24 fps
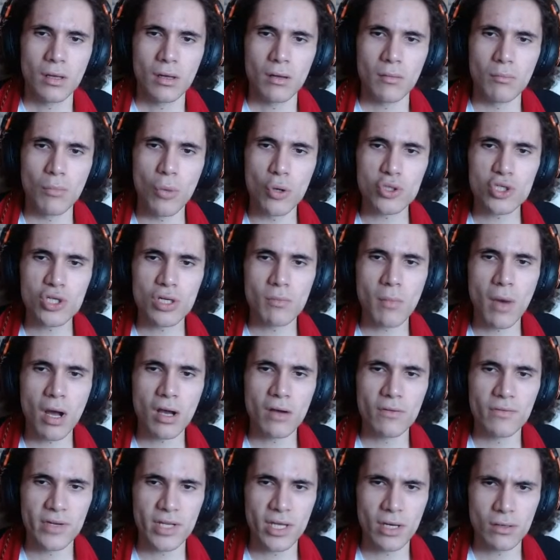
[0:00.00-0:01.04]
motion
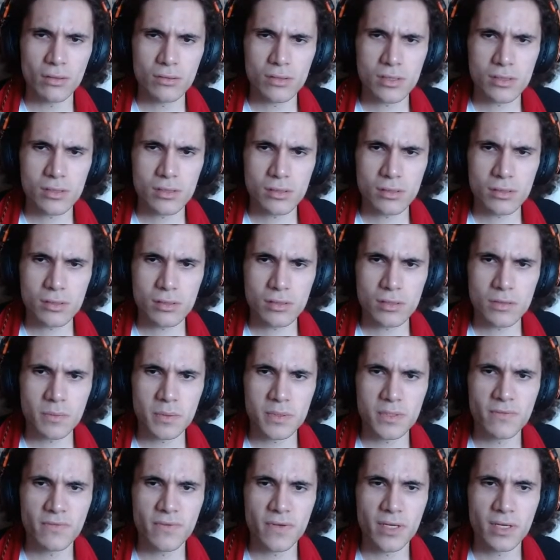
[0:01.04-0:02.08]
manga videos,
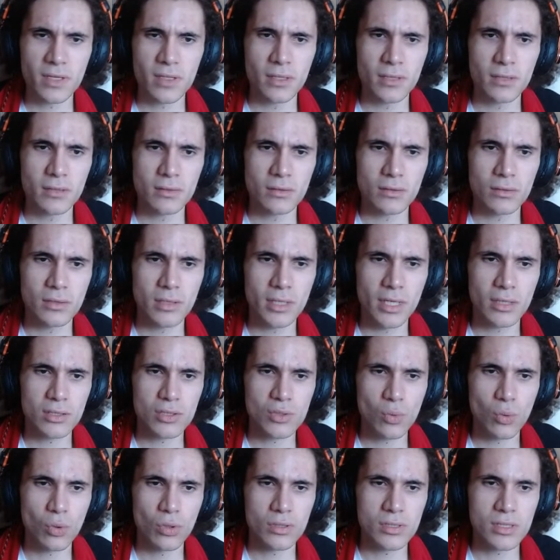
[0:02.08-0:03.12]
specifically geared
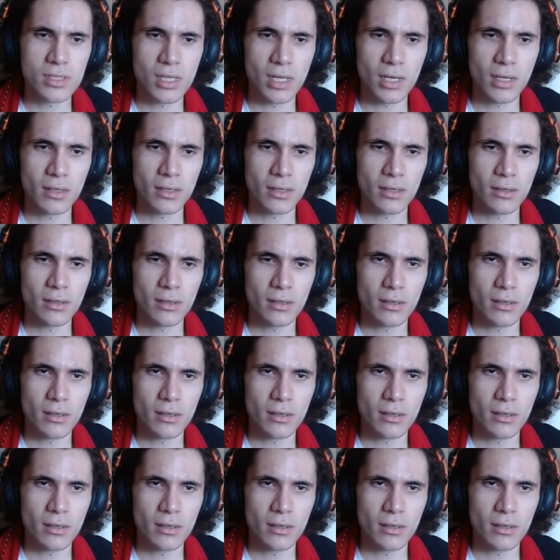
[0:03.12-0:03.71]
towards like